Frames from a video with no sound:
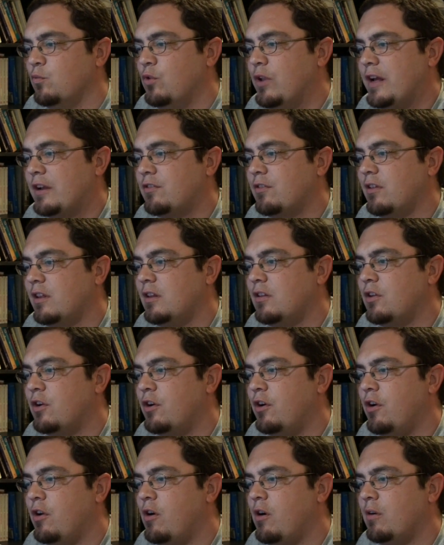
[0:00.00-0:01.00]
will actually
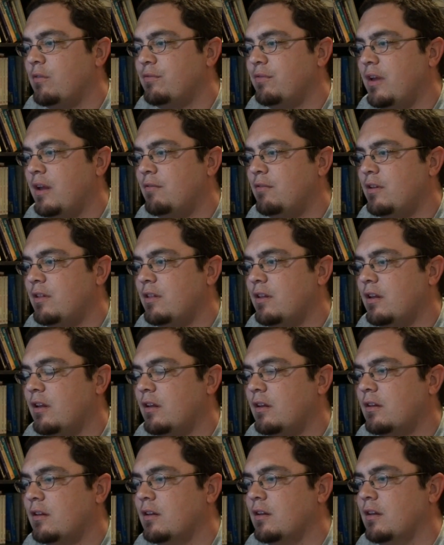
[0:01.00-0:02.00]
turn off
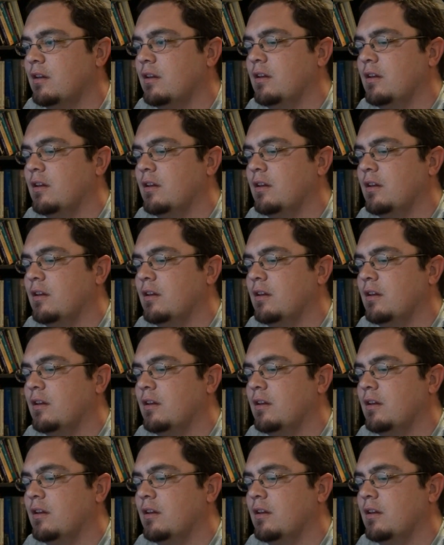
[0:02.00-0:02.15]
everything.